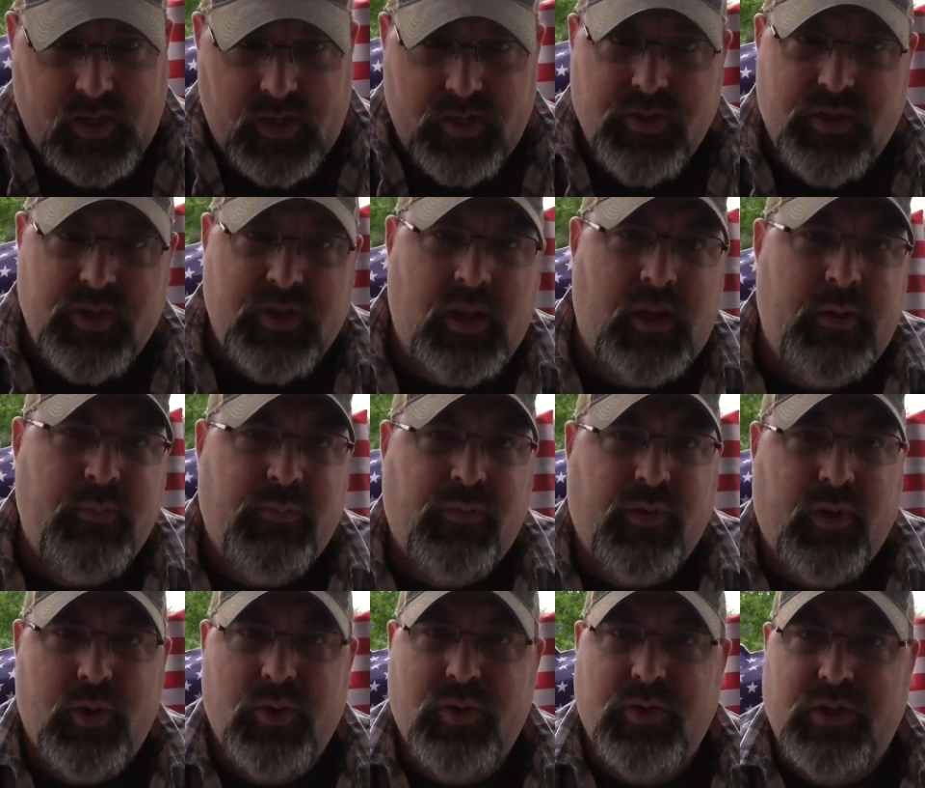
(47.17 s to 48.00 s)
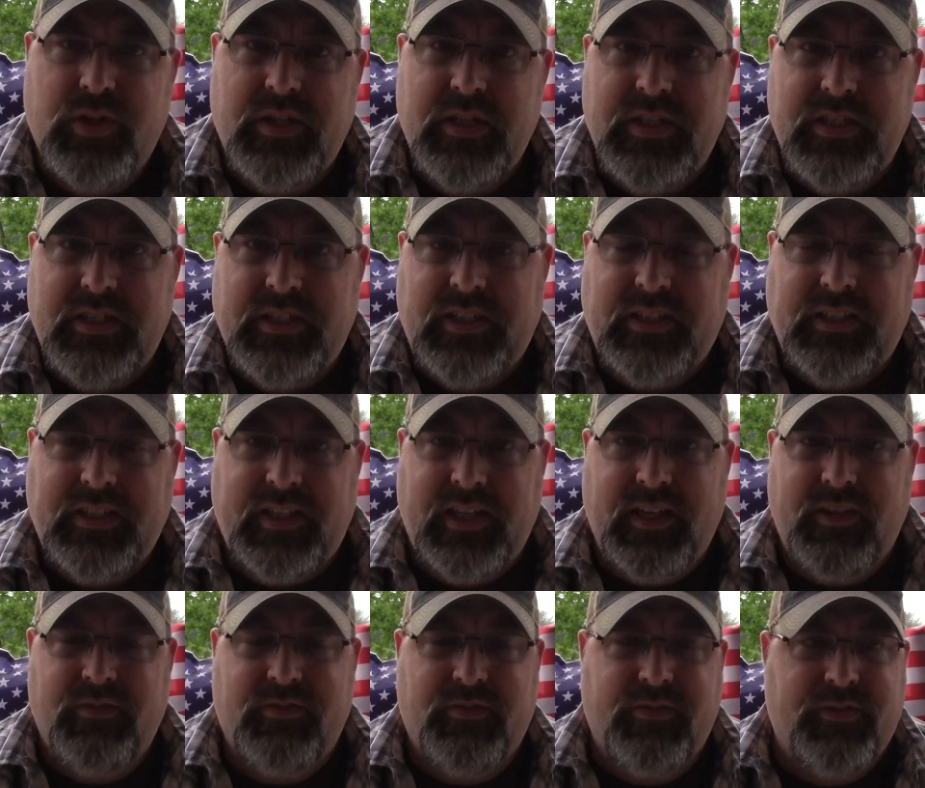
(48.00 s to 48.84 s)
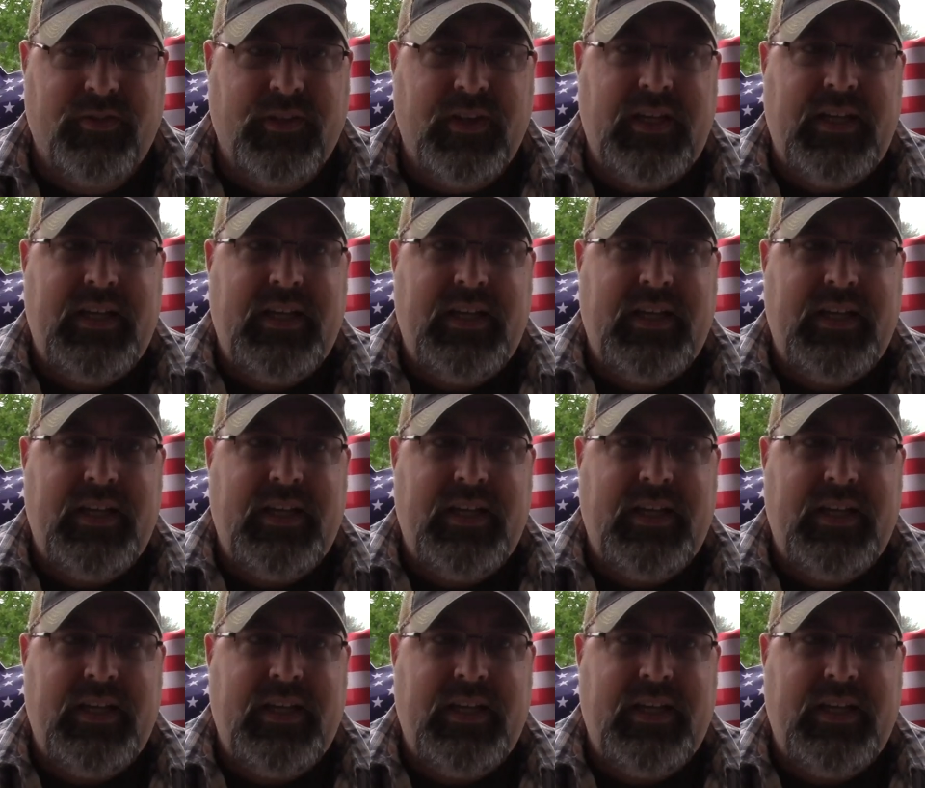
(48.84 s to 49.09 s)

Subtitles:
some verses and give